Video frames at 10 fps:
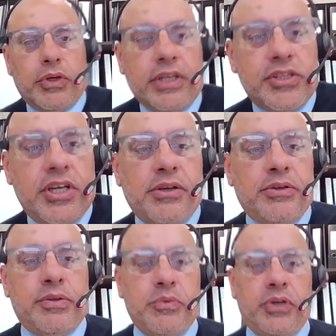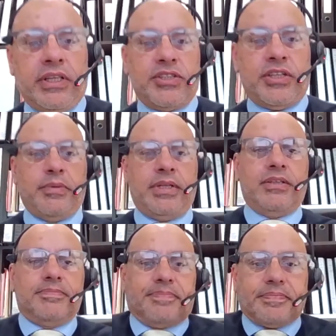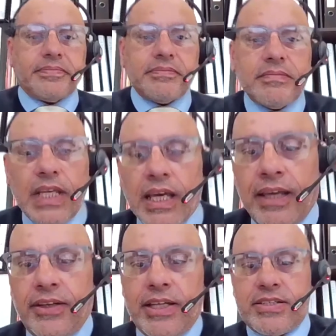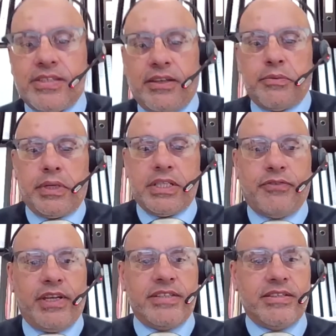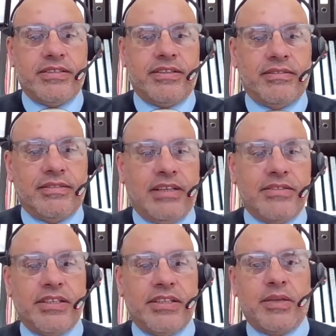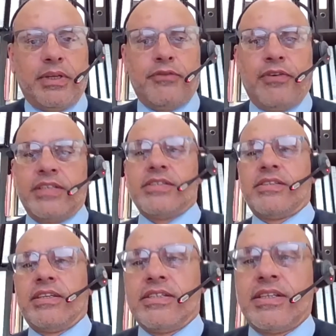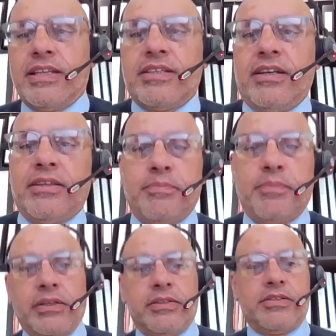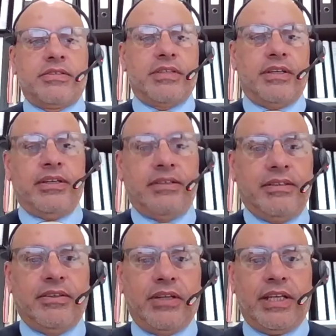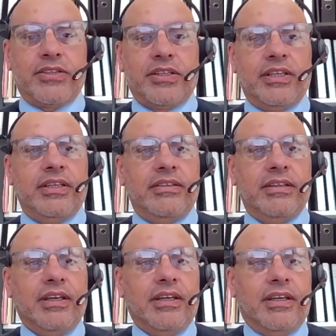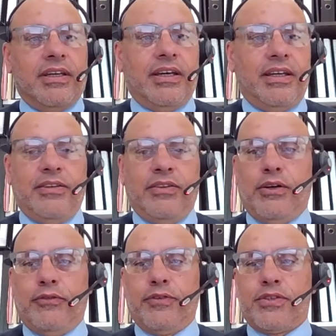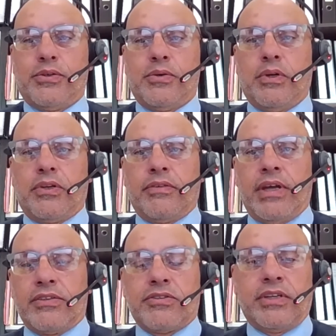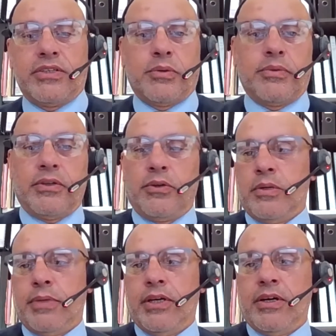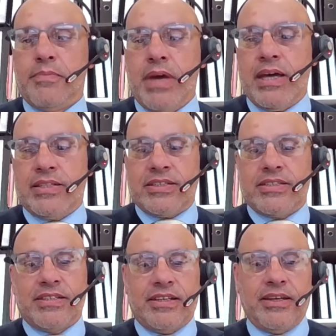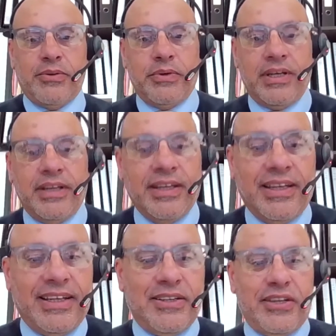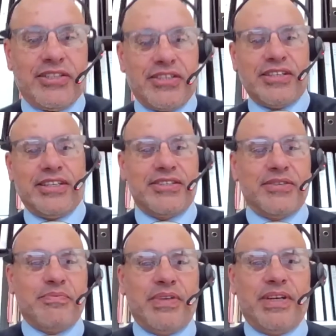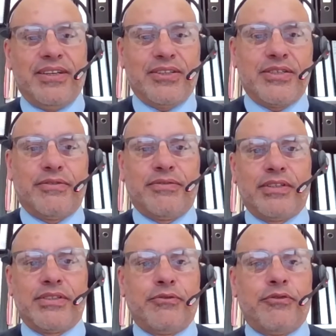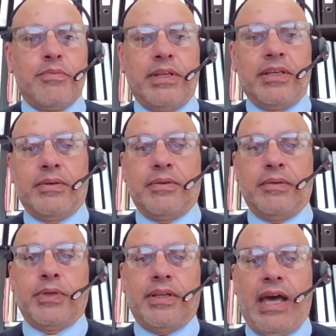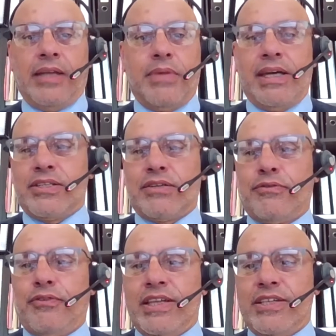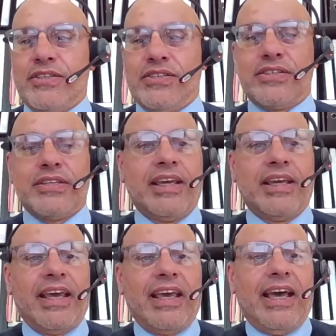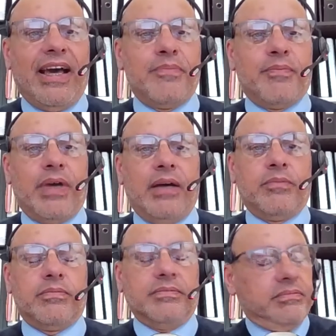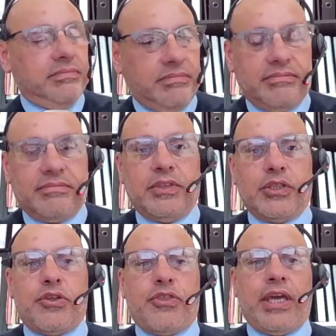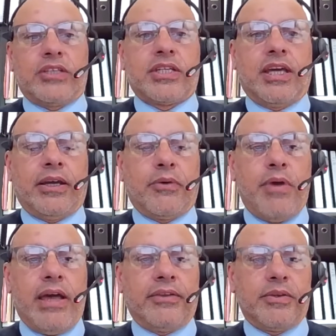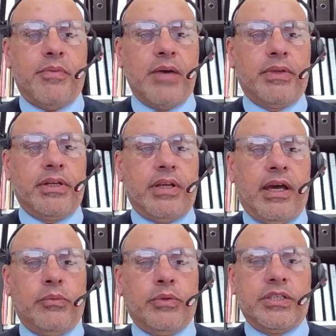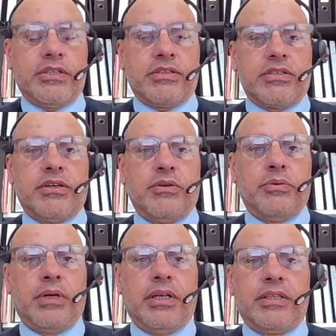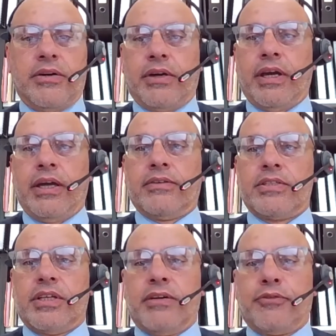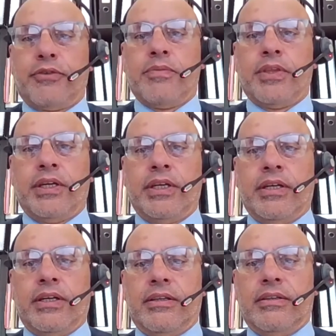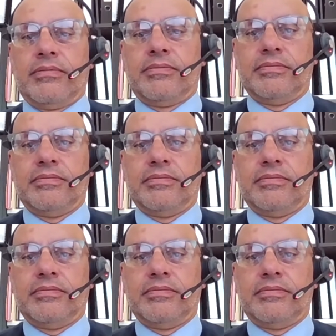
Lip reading: morning, Joe. Good morning, gentlemen. Nice to see everybody's faces. You don't see so many faces these days, either because you're not actually in the office or wandering around the streets, or they're behind masks. So nice to see some lots of familiar but unmasked faces. Lots of thanks going around at the moment, which isn't to derogate from the